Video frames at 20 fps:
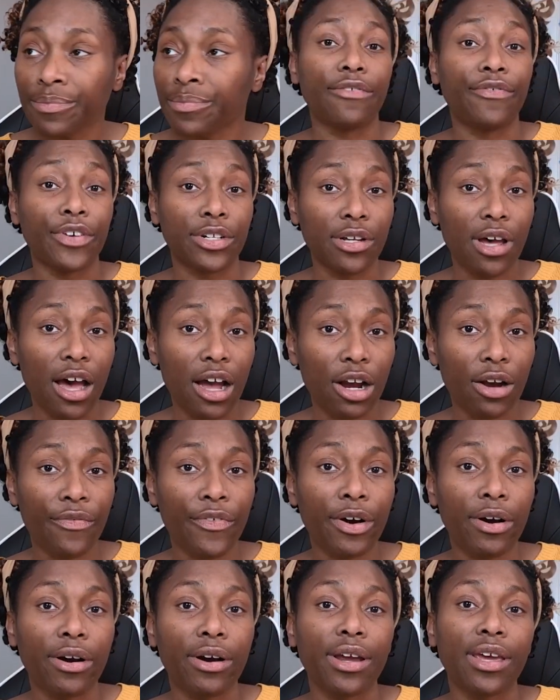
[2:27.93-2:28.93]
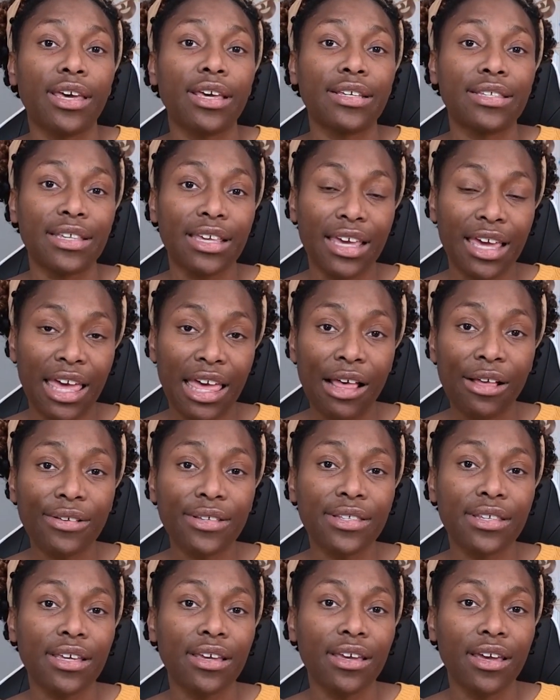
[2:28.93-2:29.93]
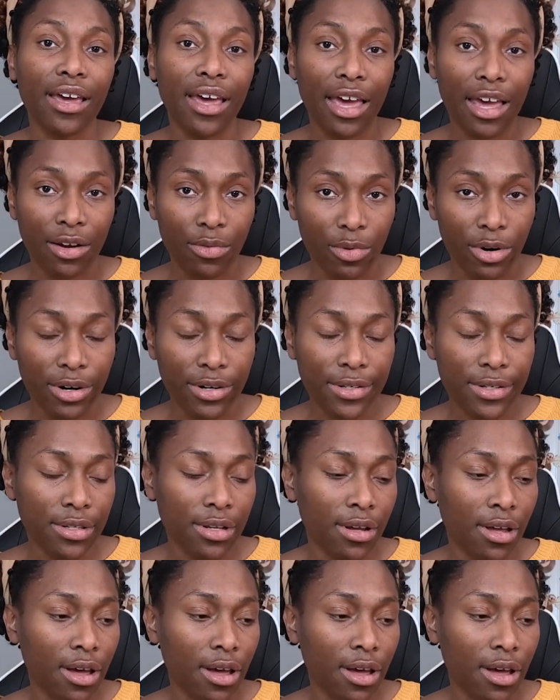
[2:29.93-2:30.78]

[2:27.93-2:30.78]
The photographer is Kelsey Edwards.